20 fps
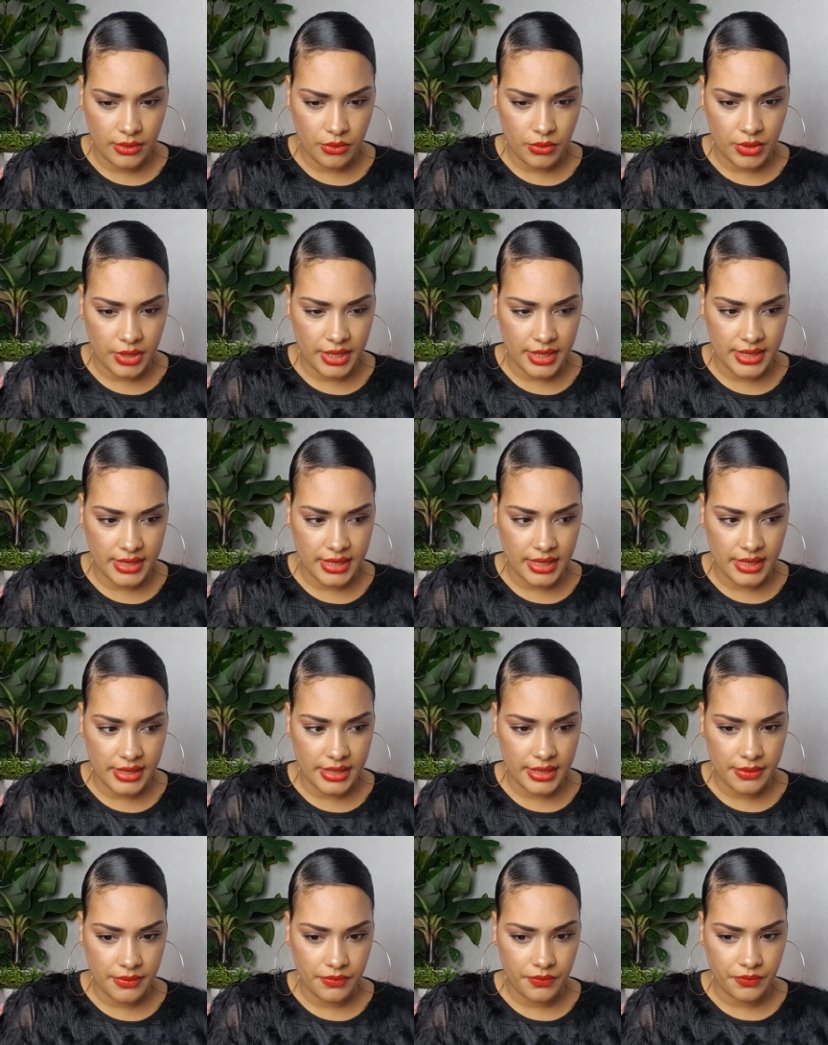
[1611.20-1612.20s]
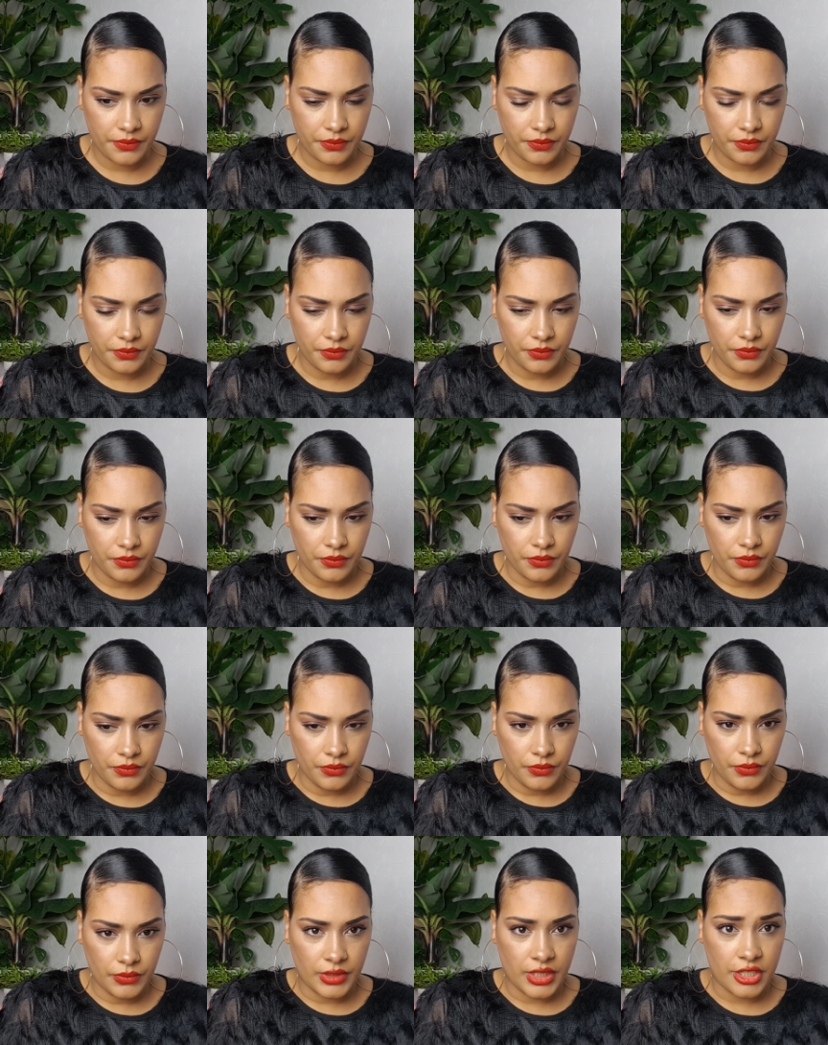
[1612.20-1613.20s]
What is this?
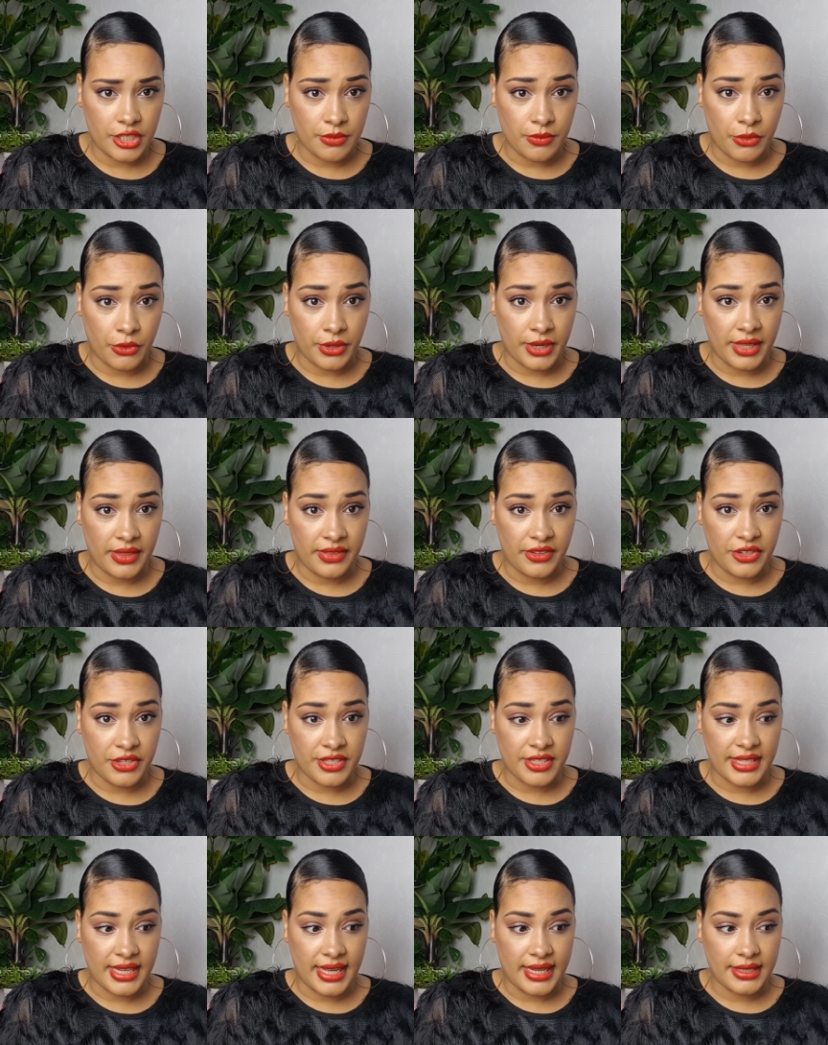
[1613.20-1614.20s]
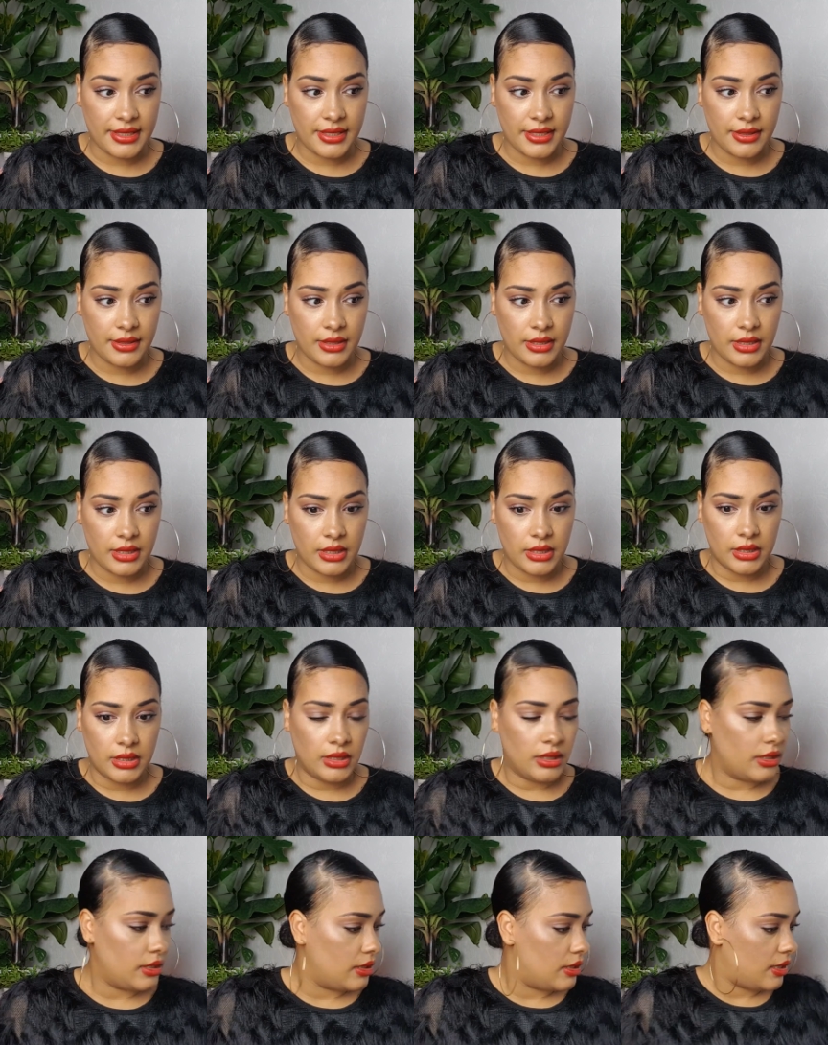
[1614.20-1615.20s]
It's more than just that.
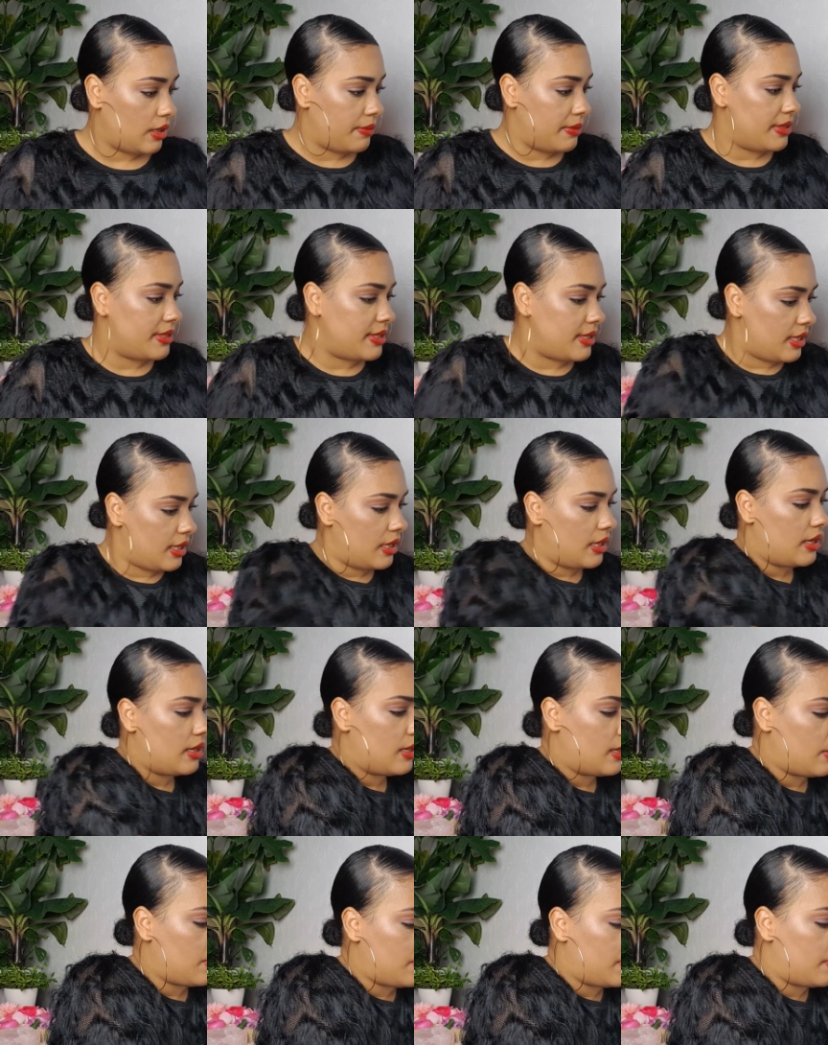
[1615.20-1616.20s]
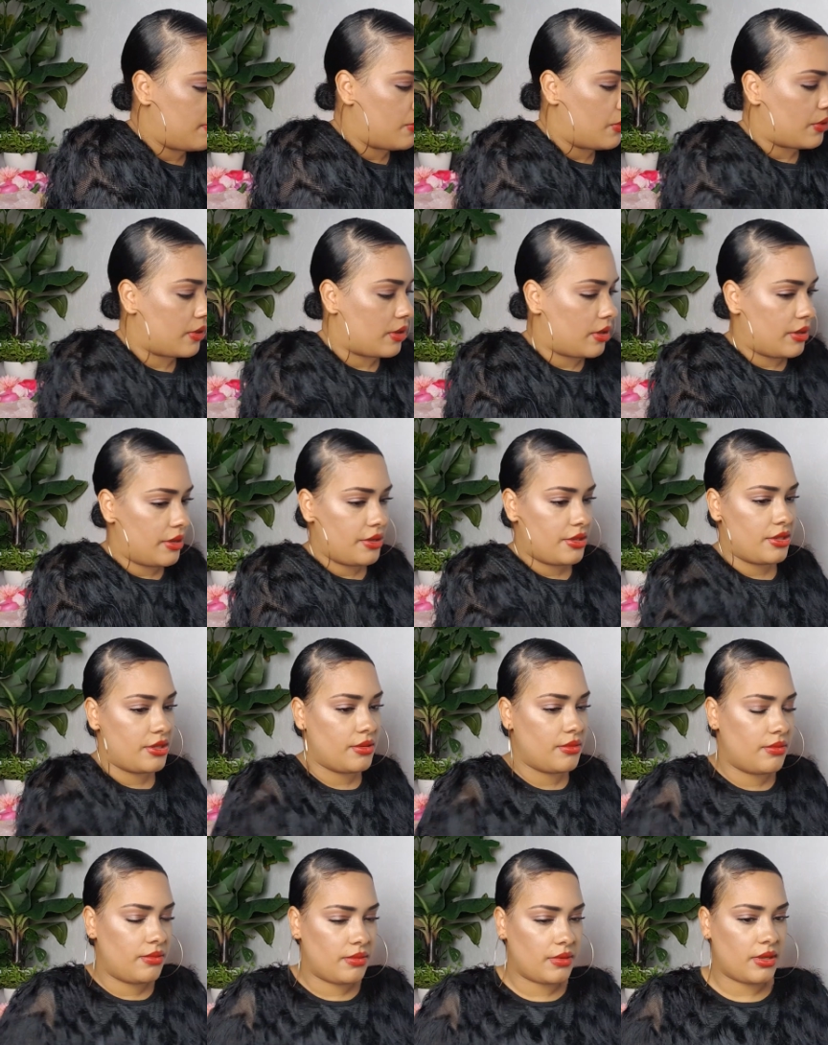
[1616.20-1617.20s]
Let me see. I want more cards.
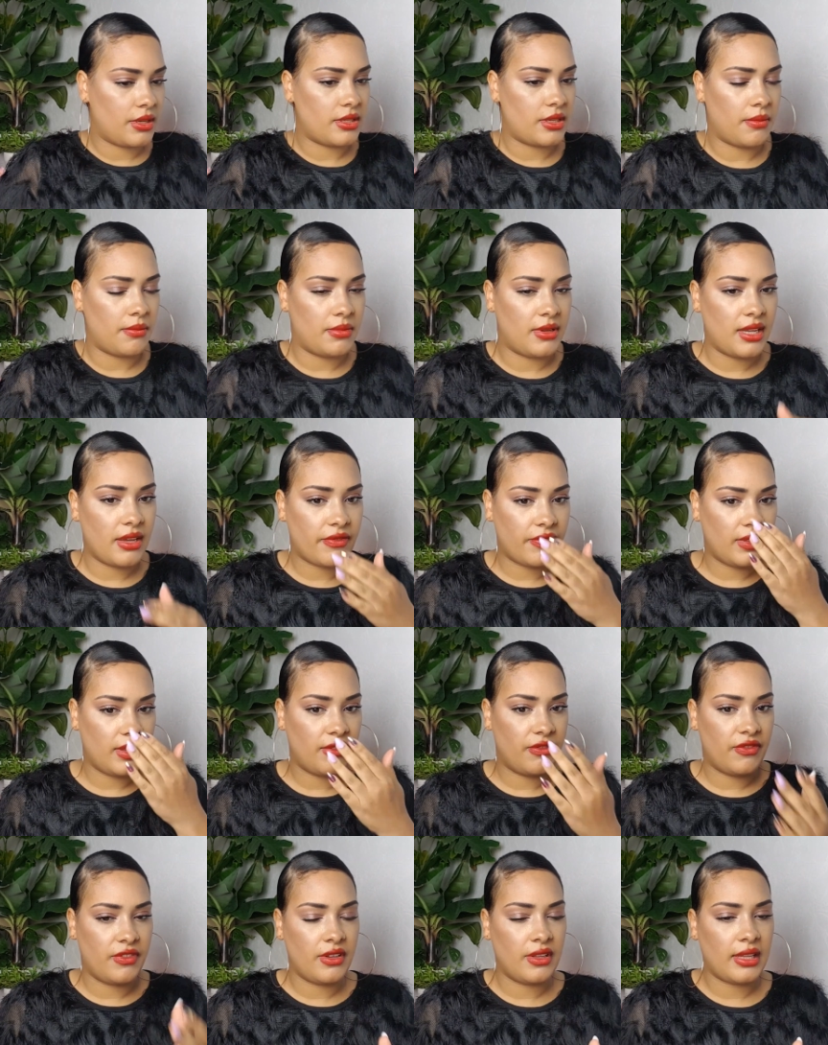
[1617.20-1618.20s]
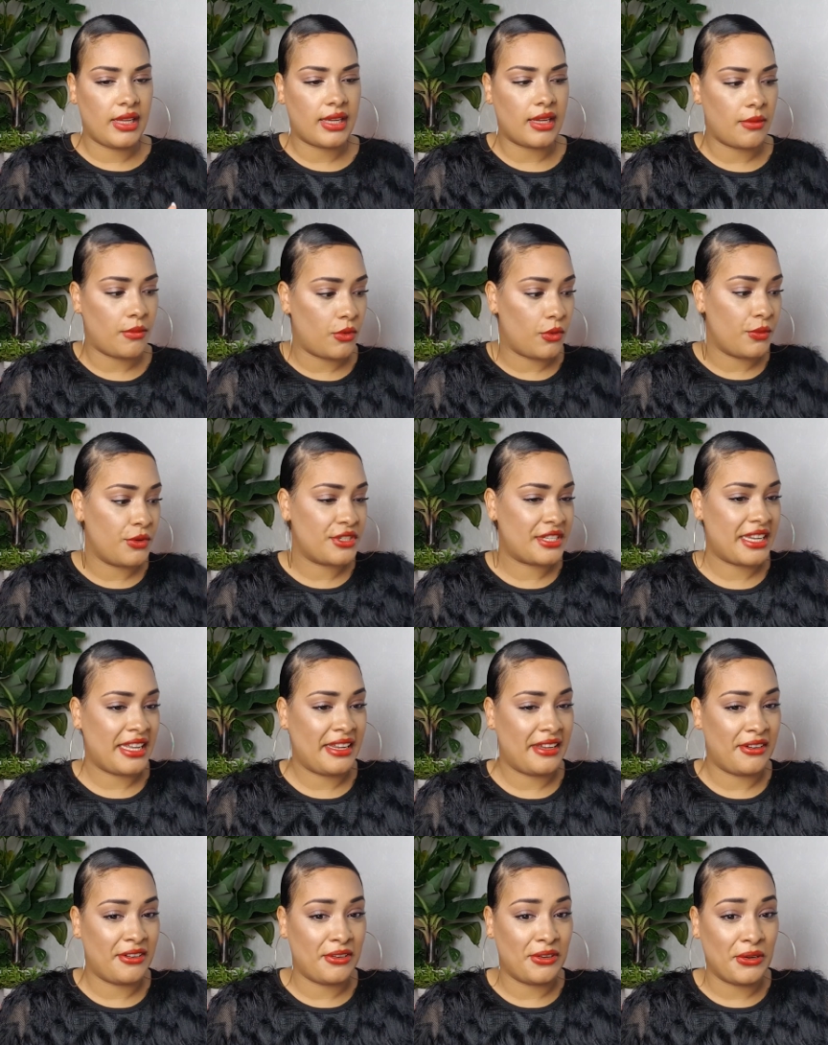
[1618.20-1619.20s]
Because I am definitely feel like I'm almost
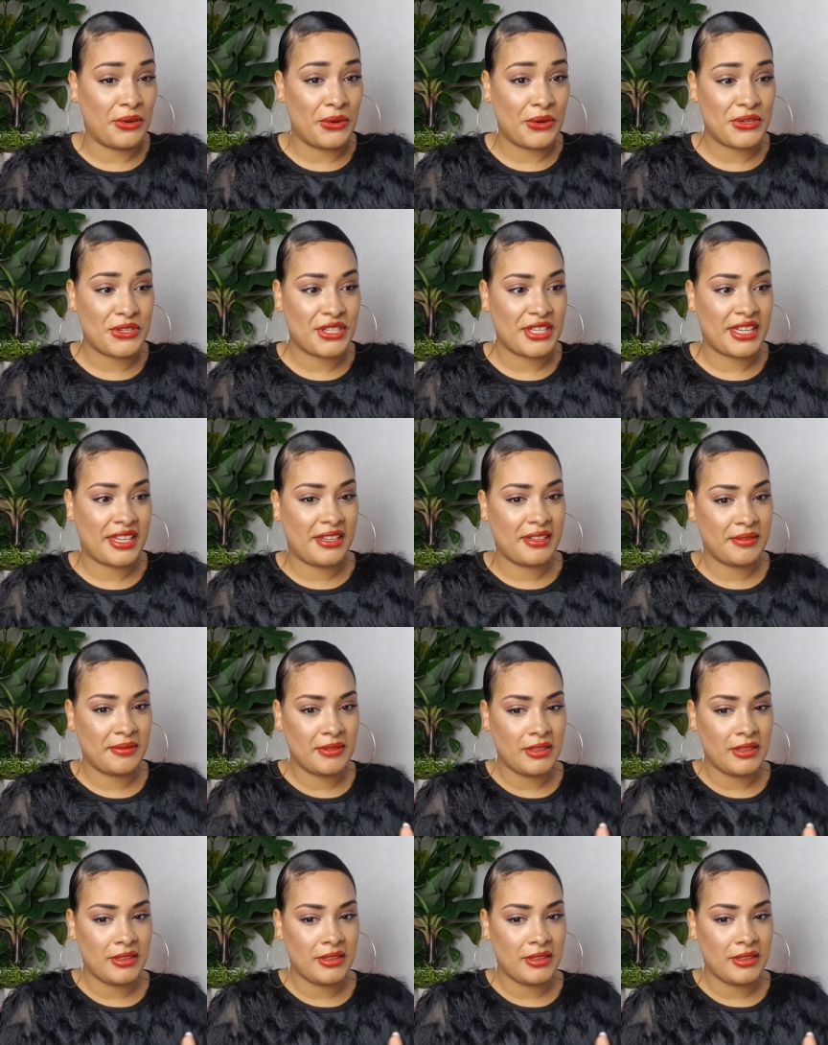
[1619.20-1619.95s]
getting an allergic.